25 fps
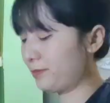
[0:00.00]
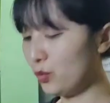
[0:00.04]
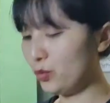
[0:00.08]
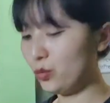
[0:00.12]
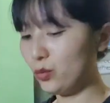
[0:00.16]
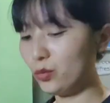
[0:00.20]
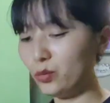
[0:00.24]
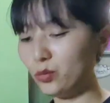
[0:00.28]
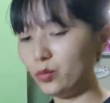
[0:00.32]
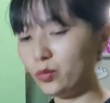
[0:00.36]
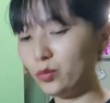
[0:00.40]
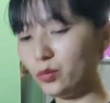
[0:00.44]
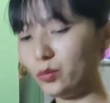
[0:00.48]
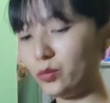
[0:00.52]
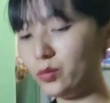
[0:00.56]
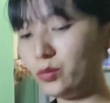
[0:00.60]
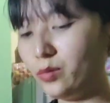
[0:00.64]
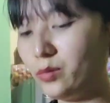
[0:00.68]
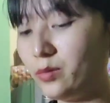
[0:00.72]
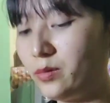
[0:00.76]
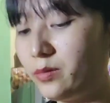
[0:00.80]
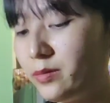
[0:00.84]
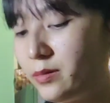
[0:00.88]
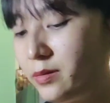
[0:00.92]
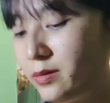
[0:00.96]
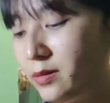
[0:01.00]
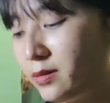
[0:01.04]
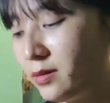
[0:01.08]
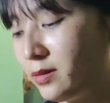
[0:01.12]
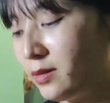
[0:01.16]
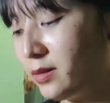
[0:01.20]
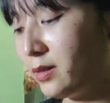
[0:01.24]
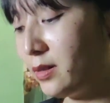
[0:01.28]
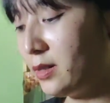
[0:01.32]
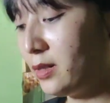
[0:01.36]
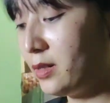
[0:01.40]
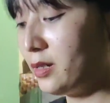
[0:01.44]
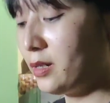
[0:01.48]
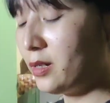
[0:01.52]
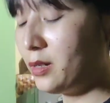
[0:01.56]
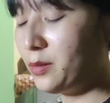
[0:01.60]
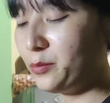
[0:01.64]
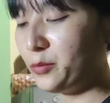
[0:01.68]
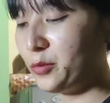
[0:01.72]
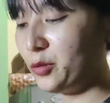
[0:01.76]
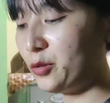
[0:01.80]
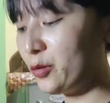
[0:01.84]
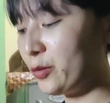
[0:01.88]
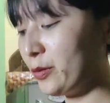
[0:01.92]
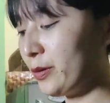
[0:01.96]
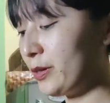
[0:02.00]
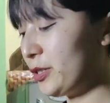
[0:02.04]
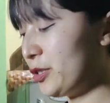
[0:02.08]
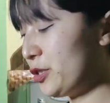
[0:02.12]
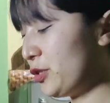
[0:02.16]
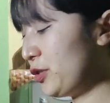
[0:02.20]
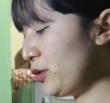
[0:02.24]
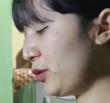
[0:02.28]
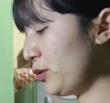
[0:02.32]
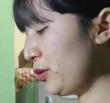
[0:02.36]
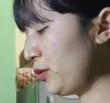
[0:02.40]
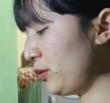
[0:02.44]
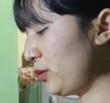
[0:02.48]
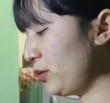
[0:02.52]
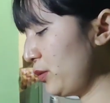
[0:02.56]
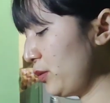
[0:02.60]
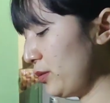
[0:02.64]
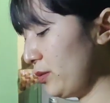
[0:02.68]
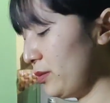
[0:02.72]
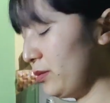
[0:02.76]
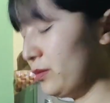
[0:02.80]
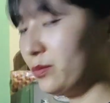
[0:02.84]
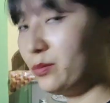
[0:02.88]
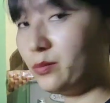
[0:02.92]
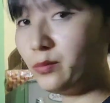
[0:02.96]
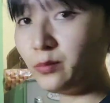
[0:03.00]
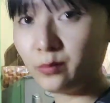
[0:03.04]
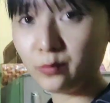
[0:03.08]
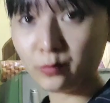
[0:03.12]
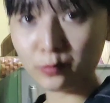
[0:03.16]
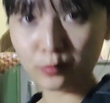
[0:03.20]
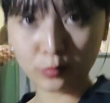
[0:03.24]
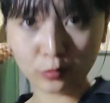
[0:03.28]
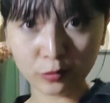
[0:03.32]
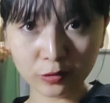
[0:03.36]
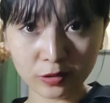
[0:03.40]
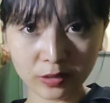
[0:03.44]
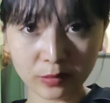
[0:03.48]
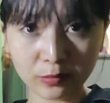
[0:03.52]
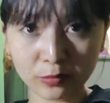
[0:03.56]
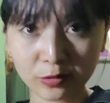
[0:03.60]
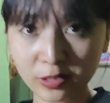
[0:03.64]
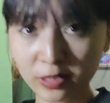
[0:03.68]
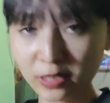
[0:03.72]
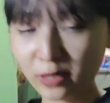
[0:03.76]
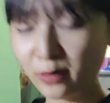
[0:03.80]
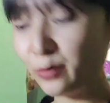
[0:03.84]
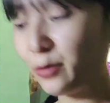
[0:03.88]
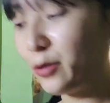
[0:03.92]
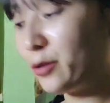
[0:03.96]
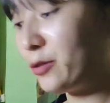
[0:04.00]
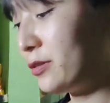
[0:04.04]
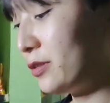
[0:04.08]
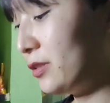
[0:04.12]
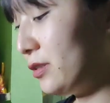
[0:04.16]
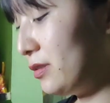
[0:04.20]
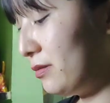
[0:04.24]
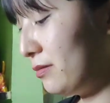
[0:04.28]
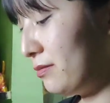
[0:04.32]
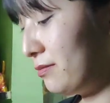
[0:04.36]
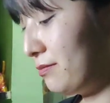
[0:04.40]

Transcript: Ooh. I'm going to put some chili powder.